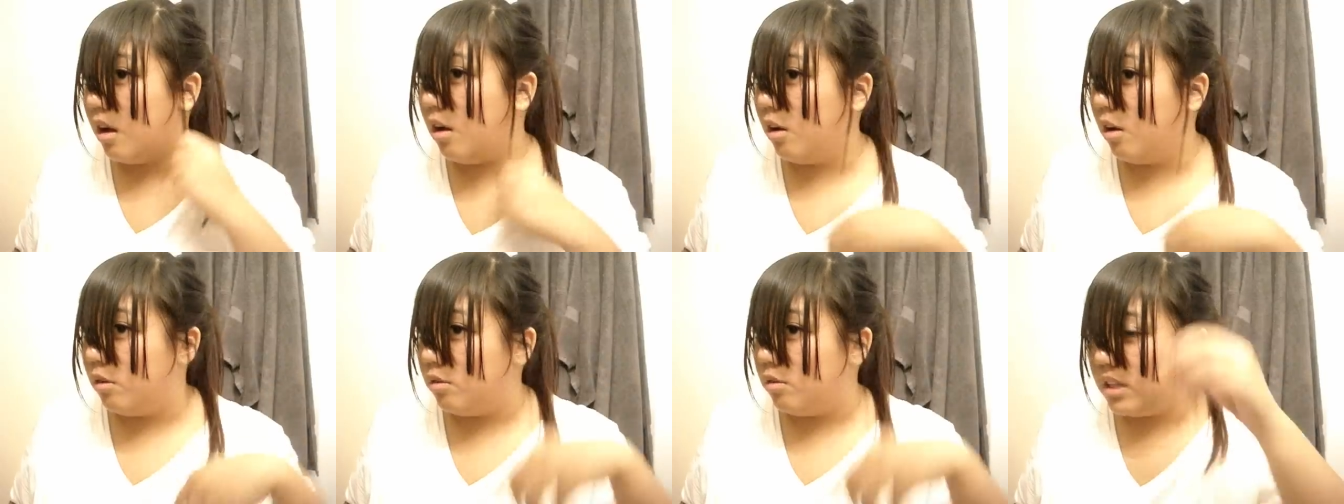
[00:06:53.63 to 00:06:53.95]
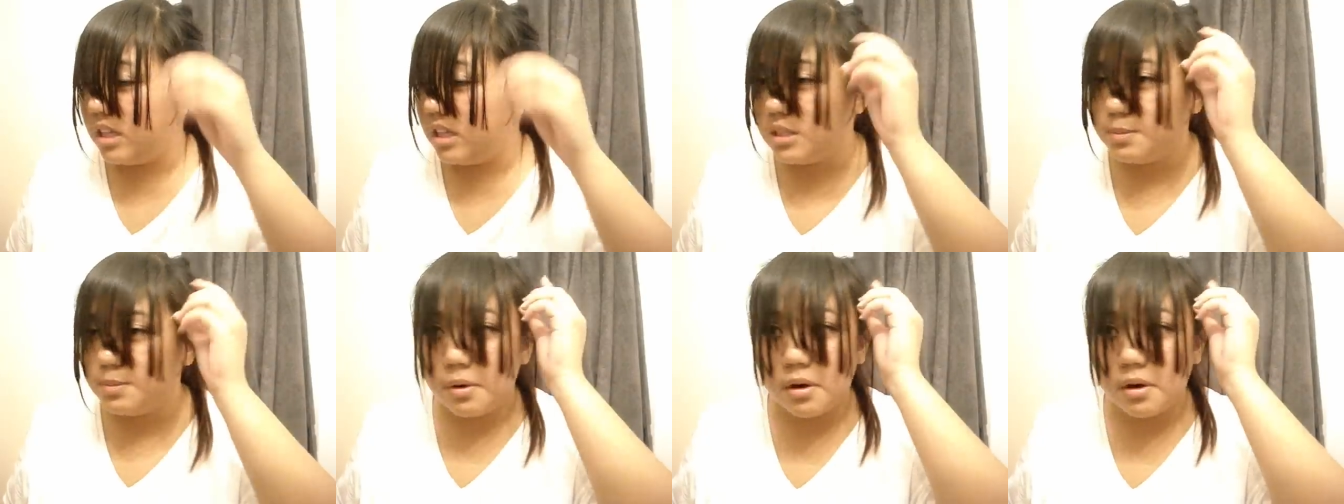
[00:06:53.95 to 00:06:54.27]
Oh,
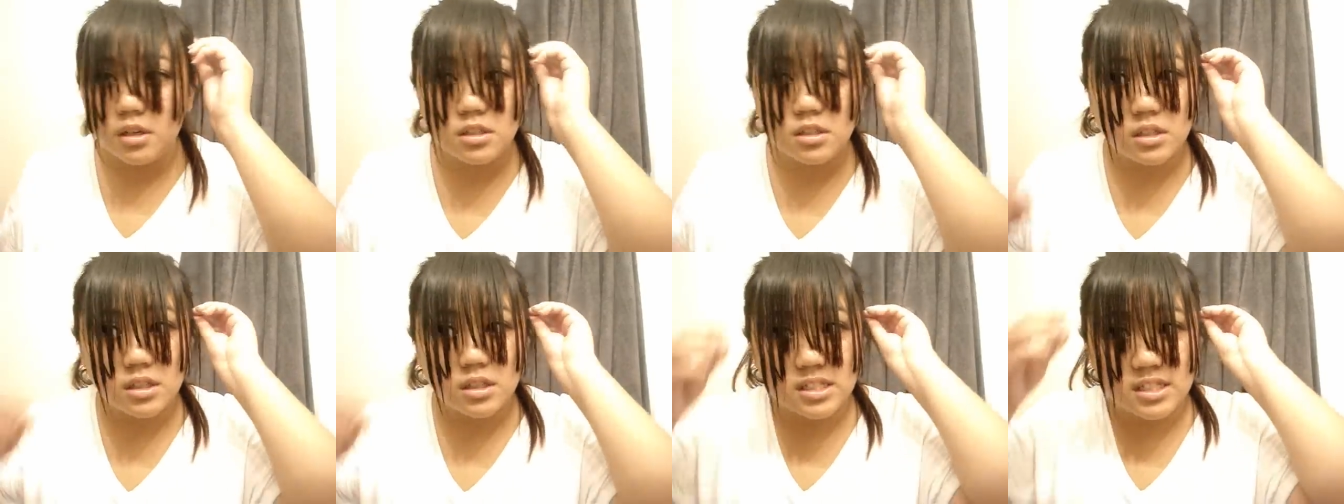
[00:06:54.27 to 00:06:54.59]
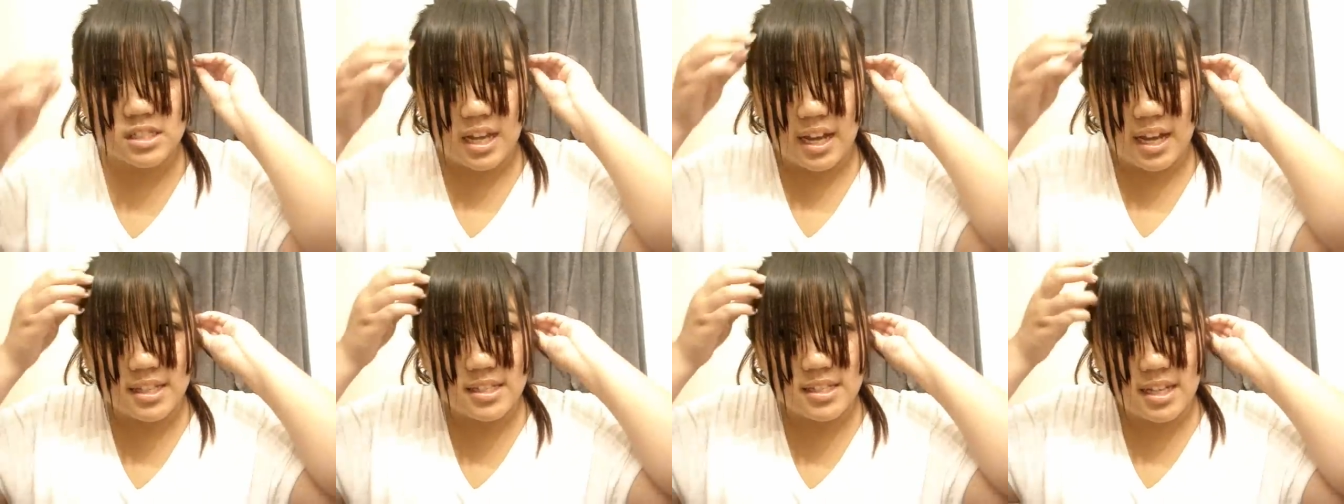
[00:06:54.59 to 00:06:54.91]
these parts are the
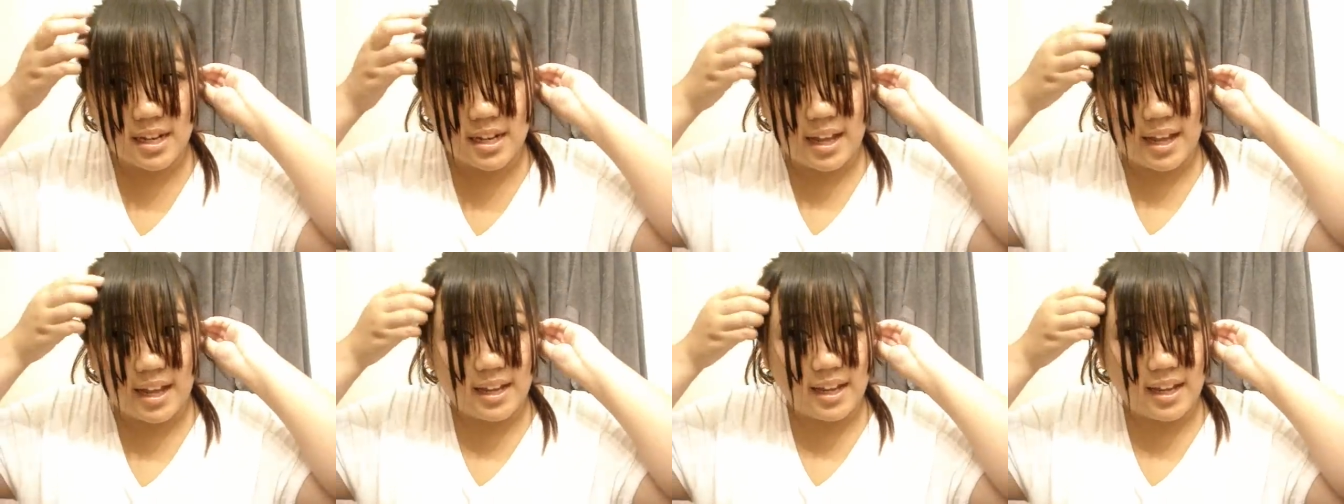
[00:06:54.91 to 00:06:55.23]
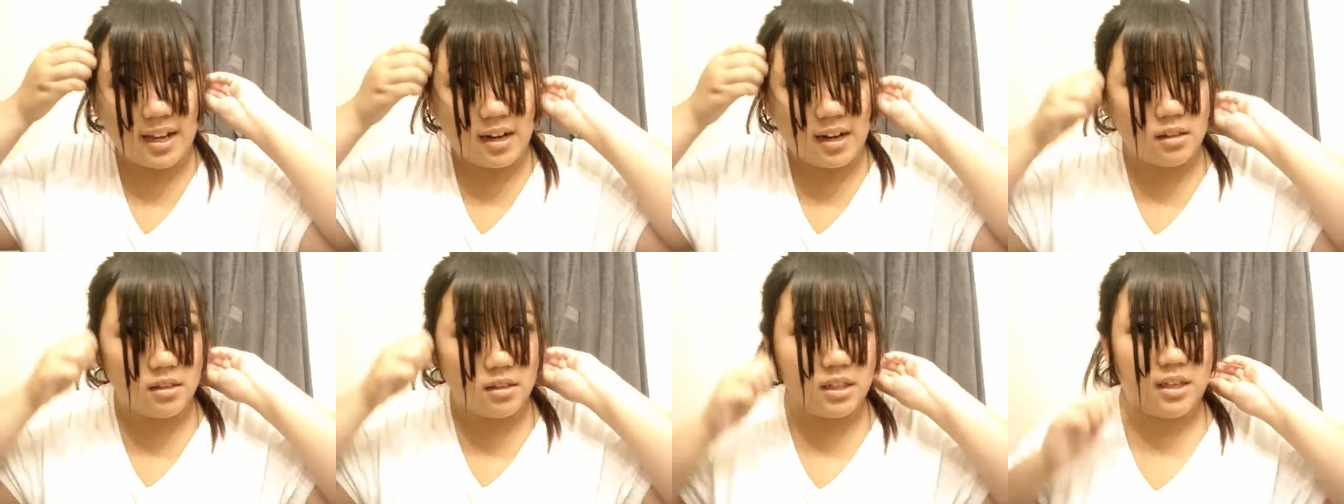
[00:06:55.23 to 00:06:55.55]
sides that I
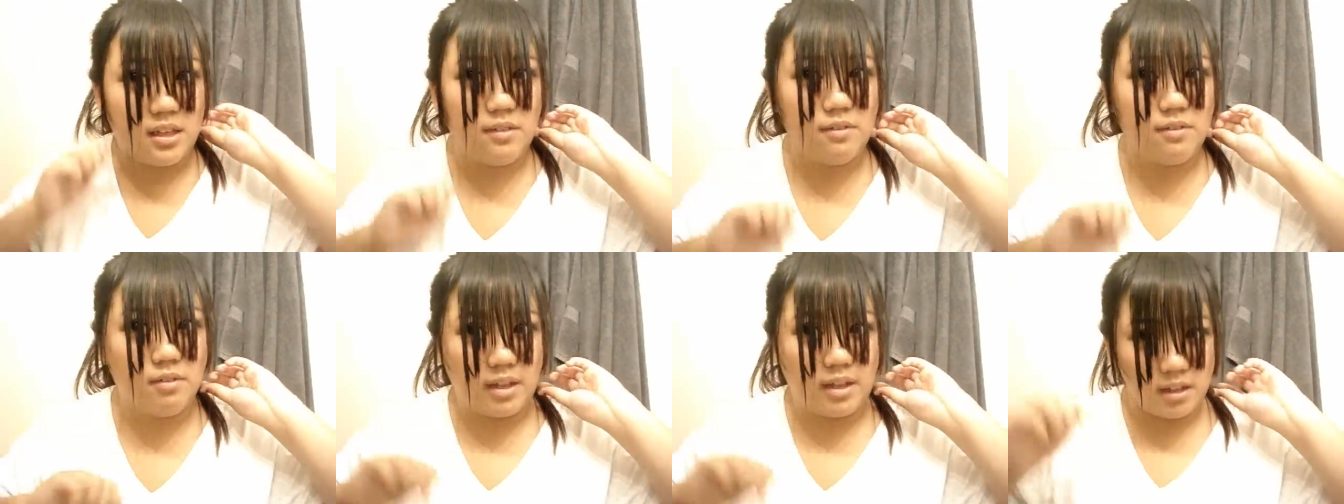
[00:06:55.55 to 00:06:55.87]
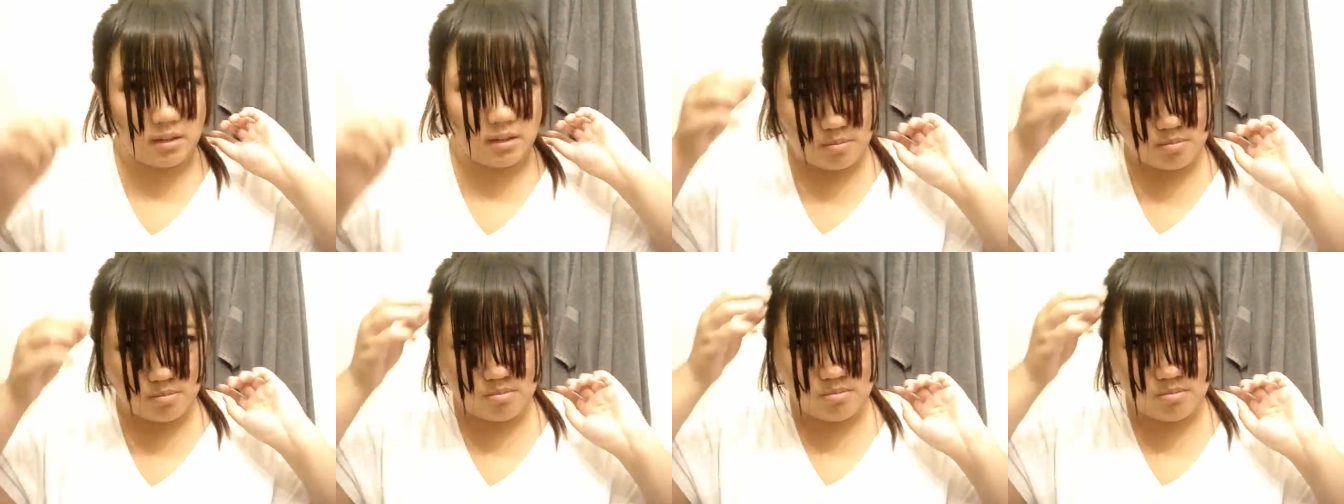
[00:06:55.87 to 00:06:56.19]
kind of leave,
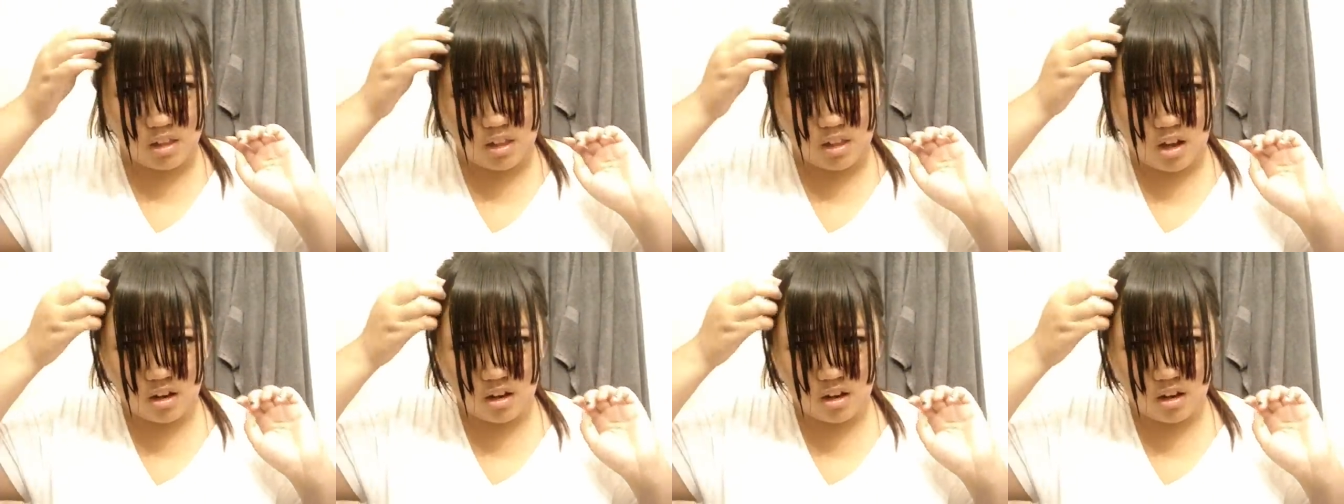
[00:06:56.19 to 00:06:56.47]
like, the